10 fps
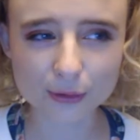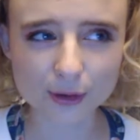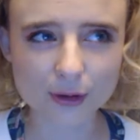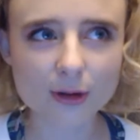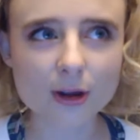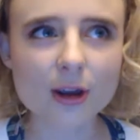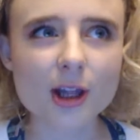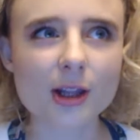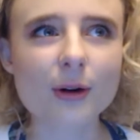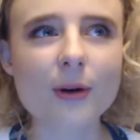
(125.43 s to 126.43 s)
so they're
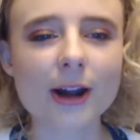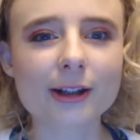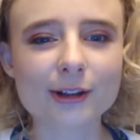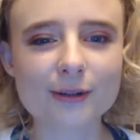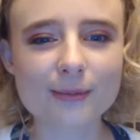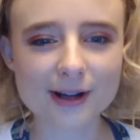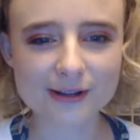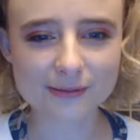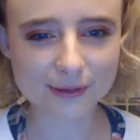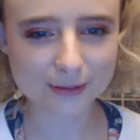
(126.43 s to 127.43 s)
quite a good
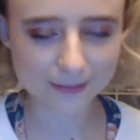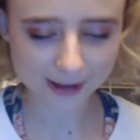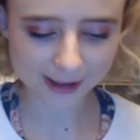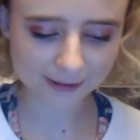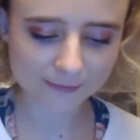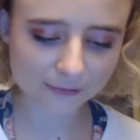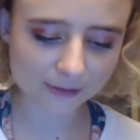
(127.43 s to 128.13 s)
present for somebody.